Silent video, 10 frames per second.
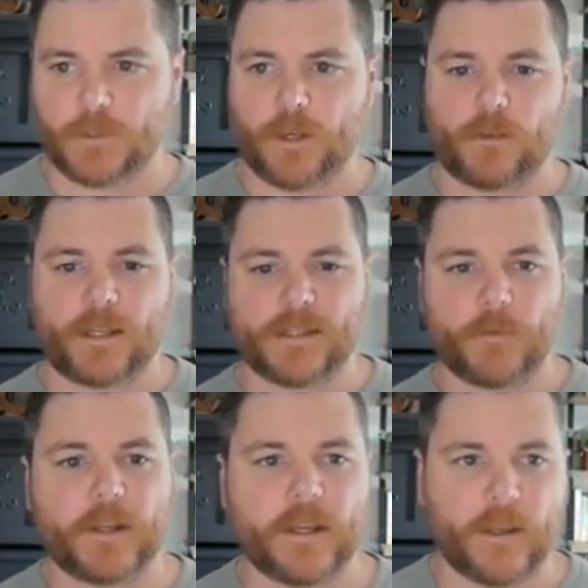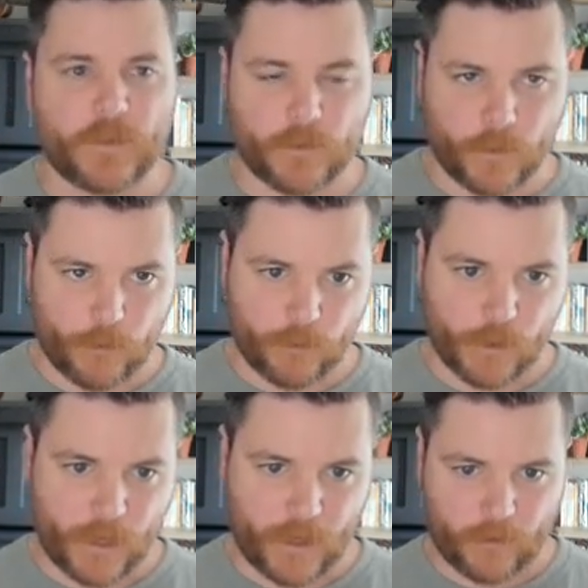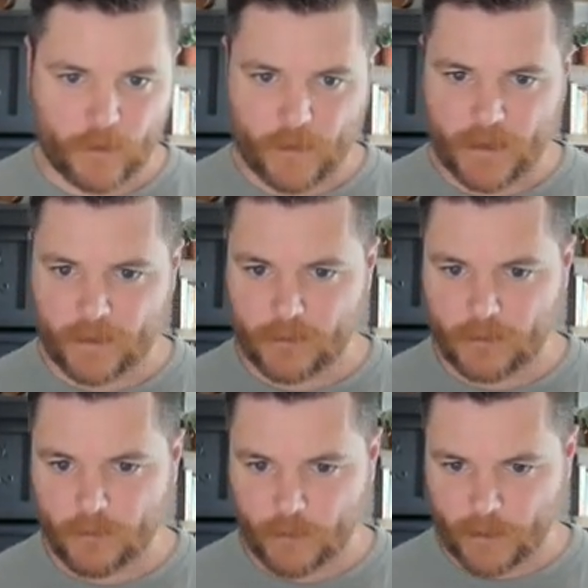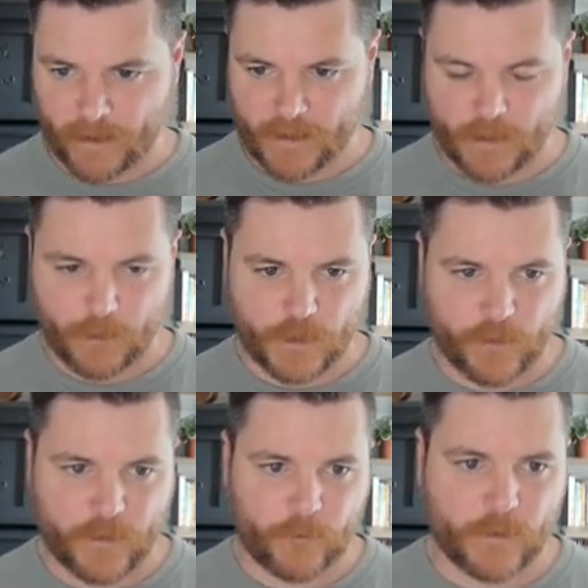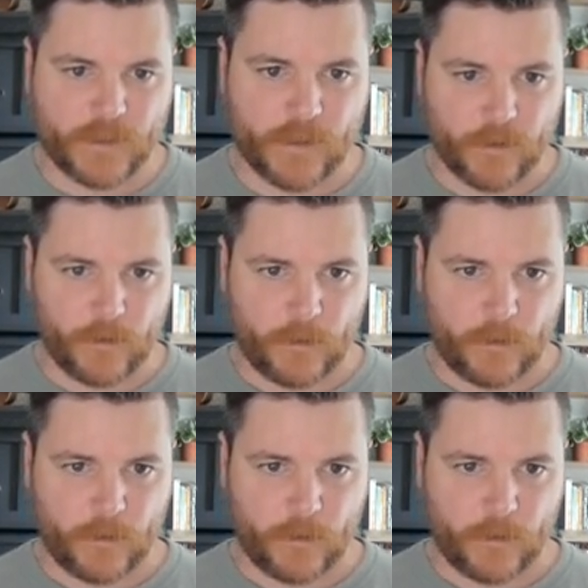You know, like I said, we could have done this with a group block. I don't know that it really makes too much of a difference.